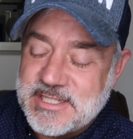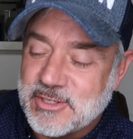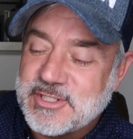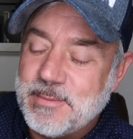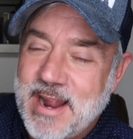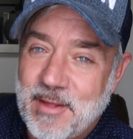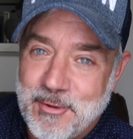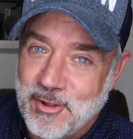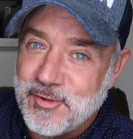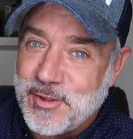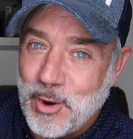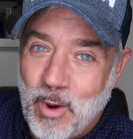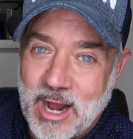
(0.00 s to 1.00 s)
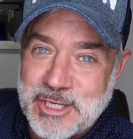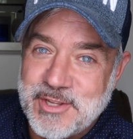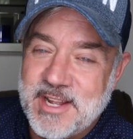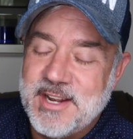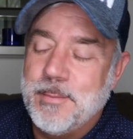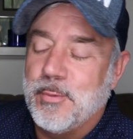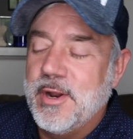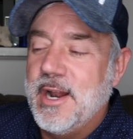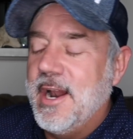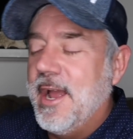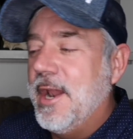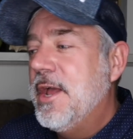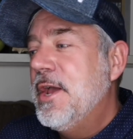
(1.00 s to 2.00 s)
there's somebody out there that's going to watch and end up
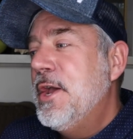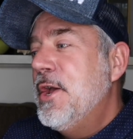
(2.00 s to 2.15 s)
reading it.